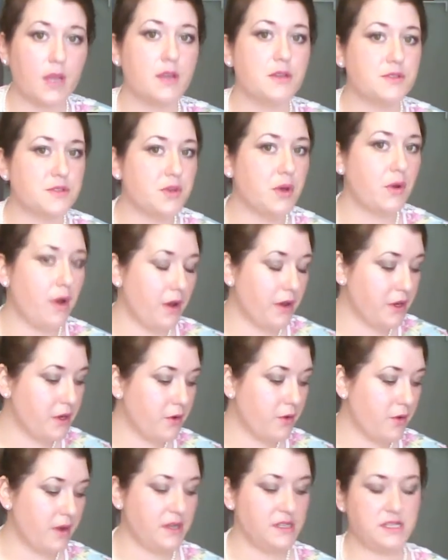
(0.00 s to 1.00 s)
So all you're
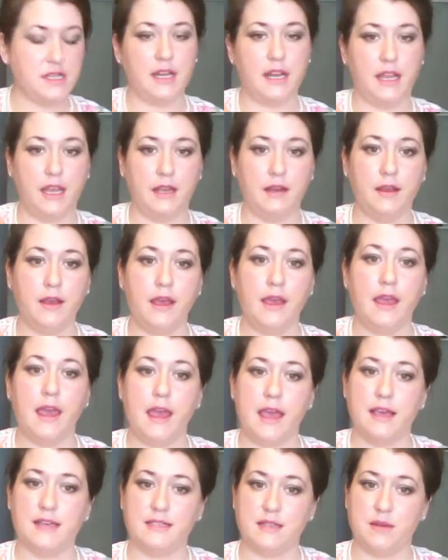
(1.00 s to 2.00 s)
going to need
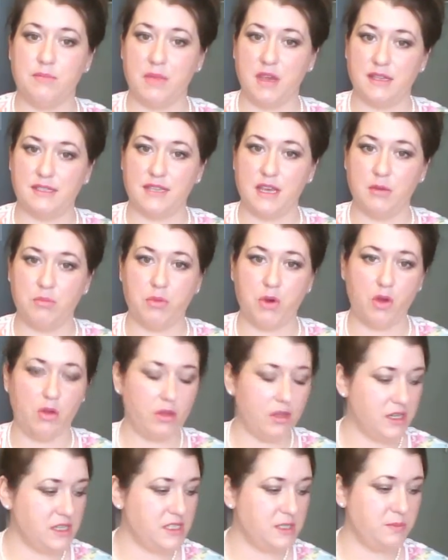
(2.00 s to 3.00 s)
is a mixing bowl
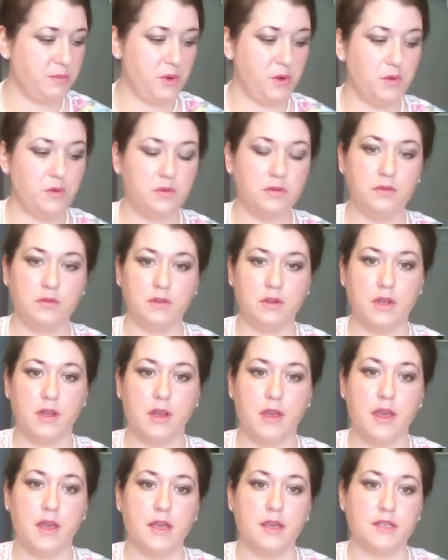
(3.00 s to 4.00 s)
and a spoon,
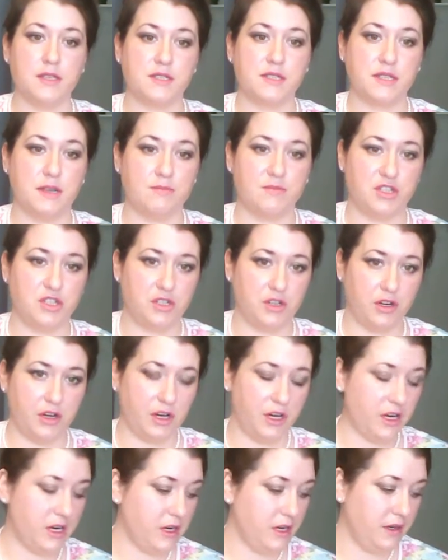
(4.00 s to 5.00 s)
some
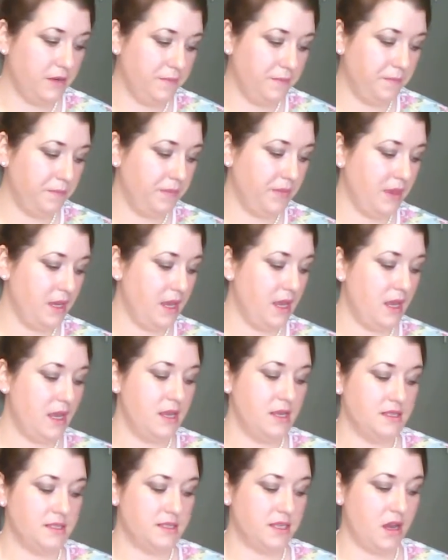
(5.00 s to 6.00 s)
sugar,
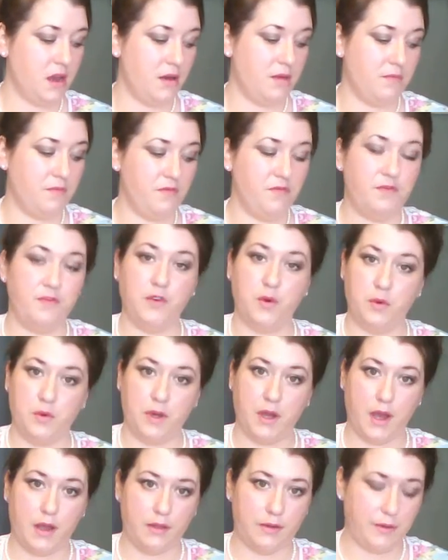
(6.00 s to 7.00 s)
some food
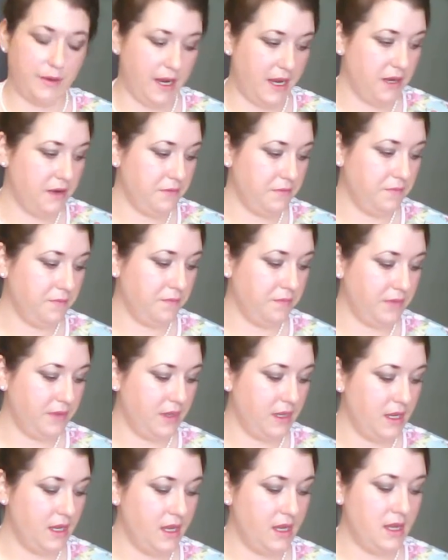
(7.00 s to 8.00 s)
coloring,
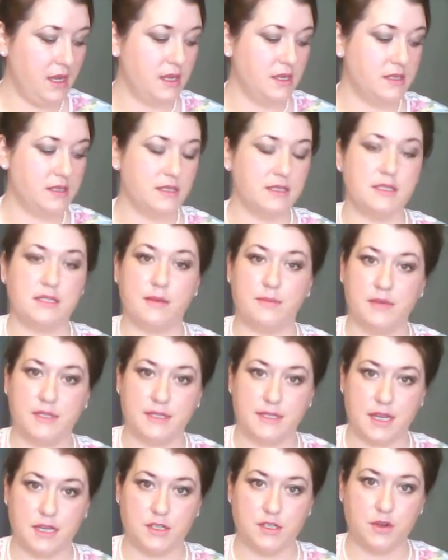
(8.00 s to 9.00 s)
some
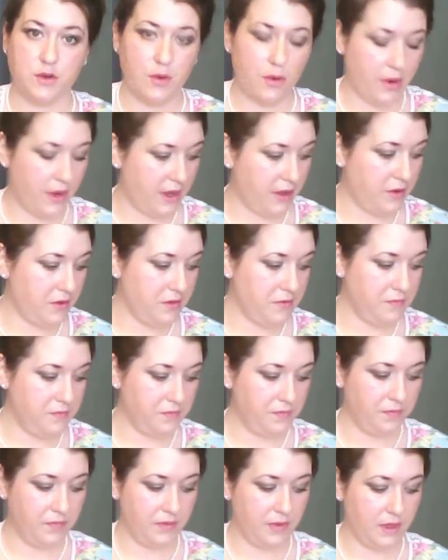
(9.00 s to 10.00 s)
essential oil,
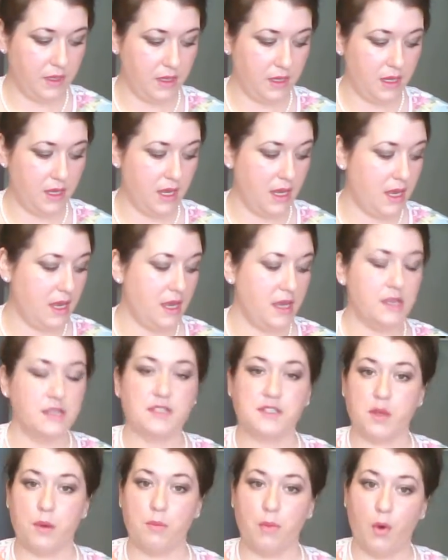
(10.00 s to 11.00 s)

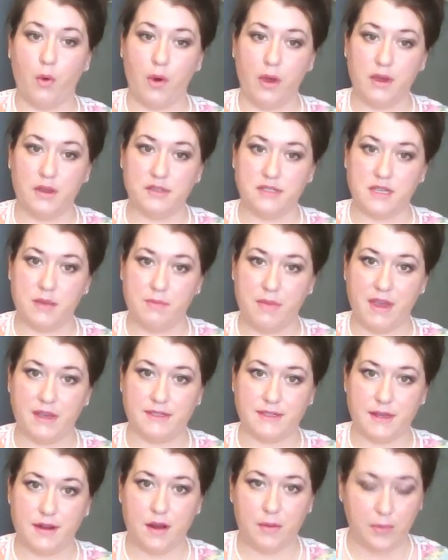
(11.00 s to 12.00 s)
some oil to
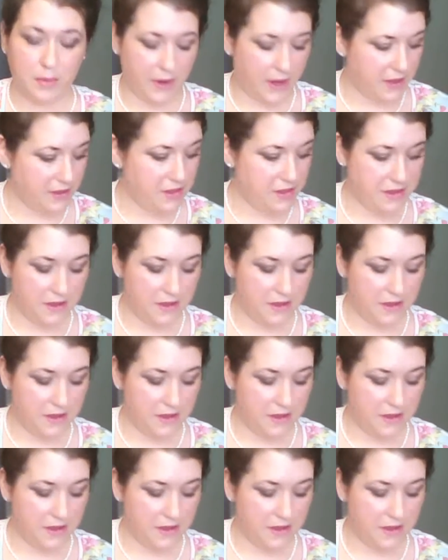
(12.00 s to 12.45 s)
mix it up with,